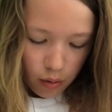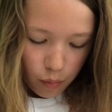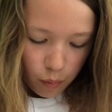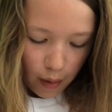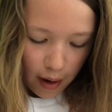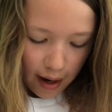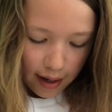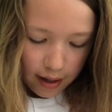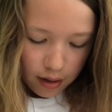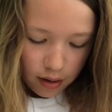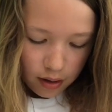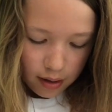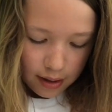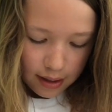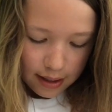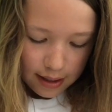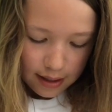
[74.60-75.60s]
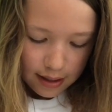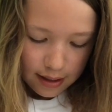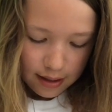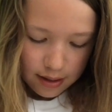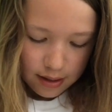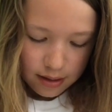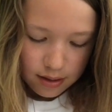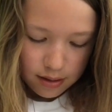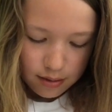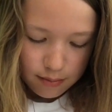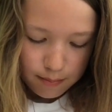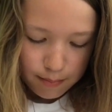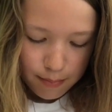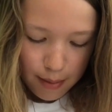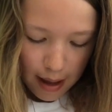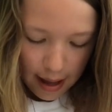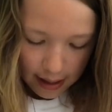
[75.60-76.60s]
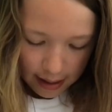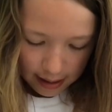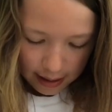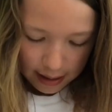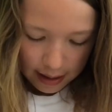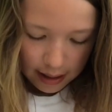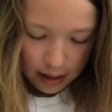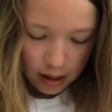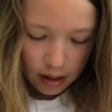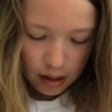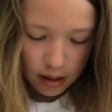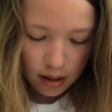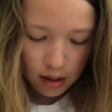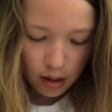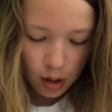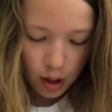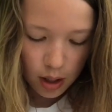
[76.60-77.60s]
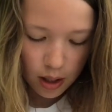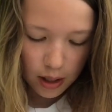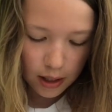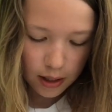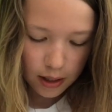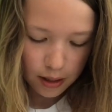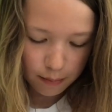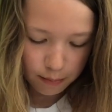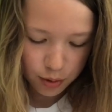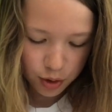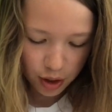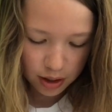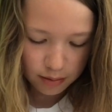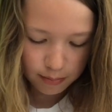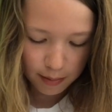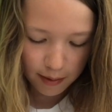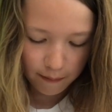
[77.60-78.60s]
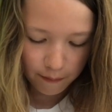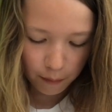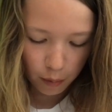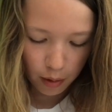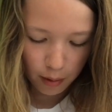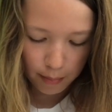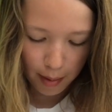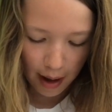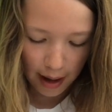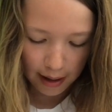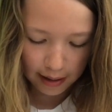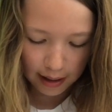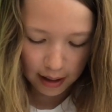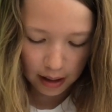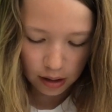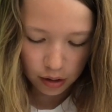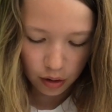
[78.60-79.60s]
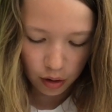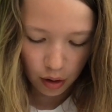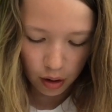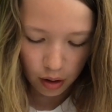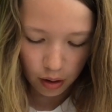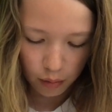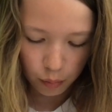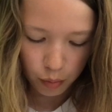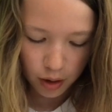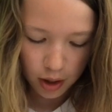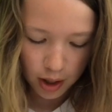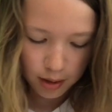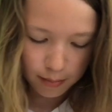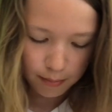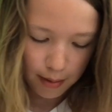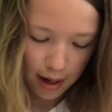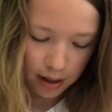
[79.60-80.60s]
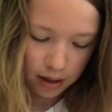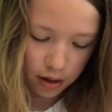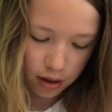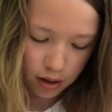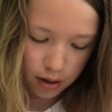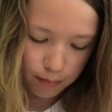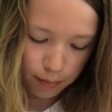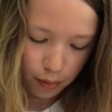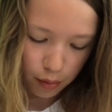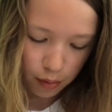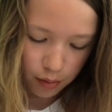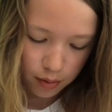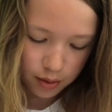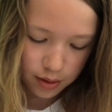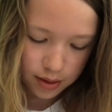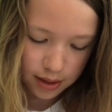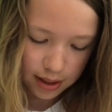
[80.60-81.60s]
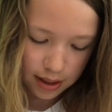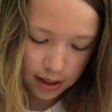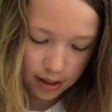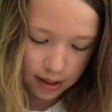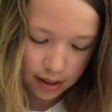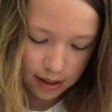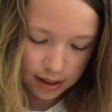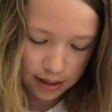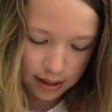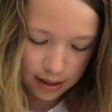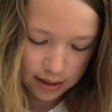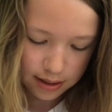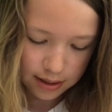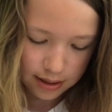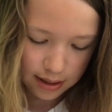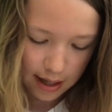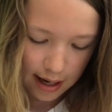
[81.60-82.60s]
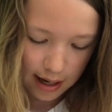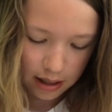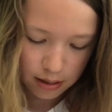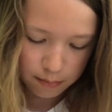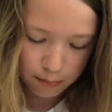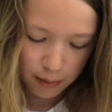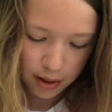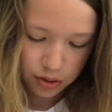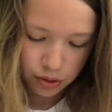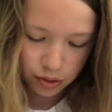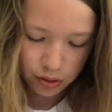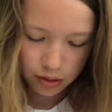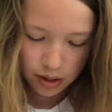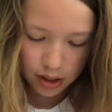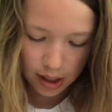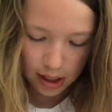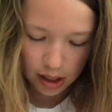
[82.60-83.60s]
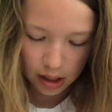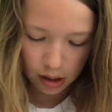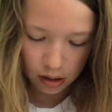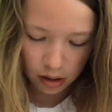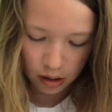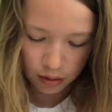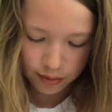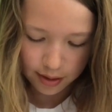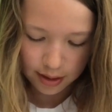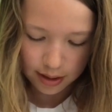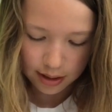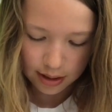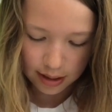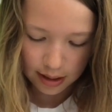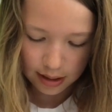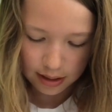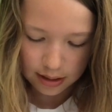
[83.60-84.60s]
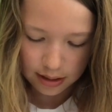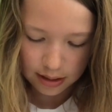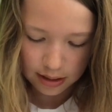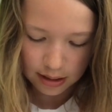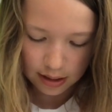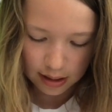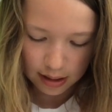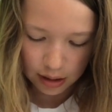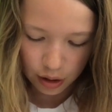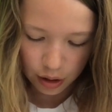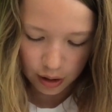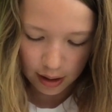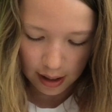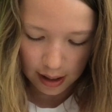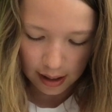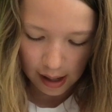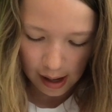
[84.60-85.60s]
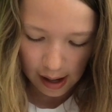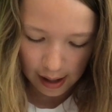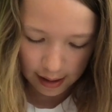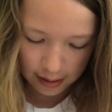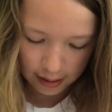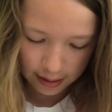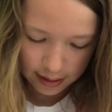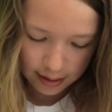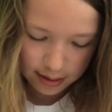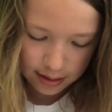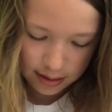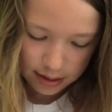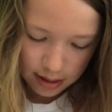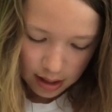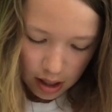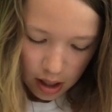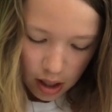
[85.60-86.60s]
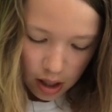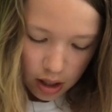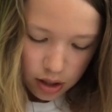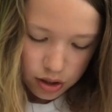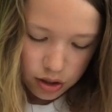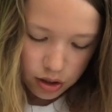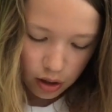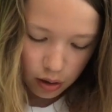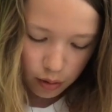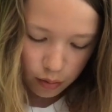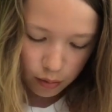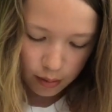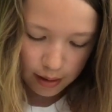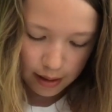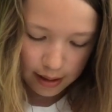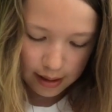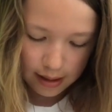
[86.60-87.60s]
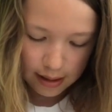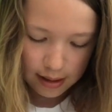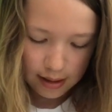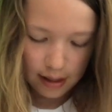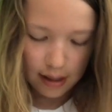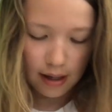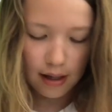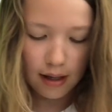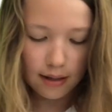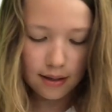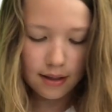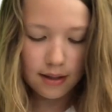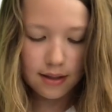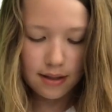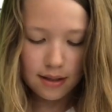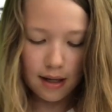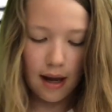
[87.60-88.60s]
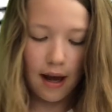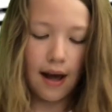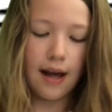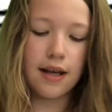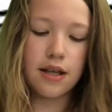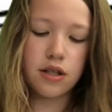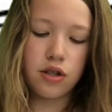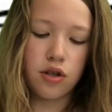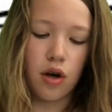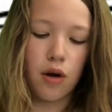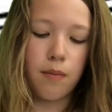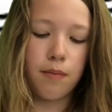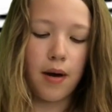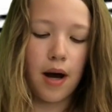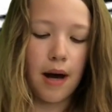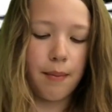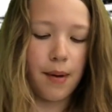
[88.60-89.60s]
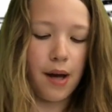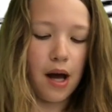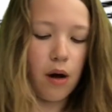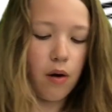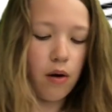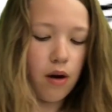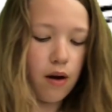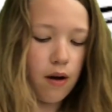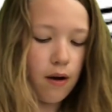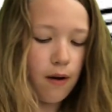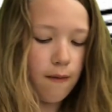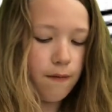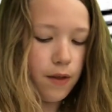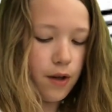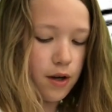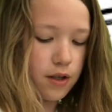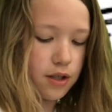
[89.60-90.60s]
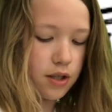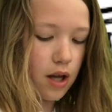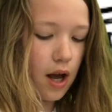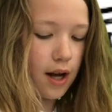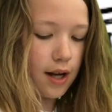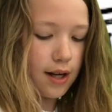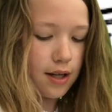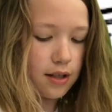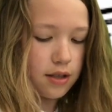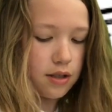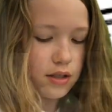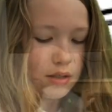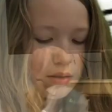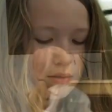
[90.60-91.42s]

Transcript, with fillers: while it is pecking. Just before pecking, the woodpecker pulls in its neck muscles and closes its inner eyelids so it its eyes don't pop out of their sockets.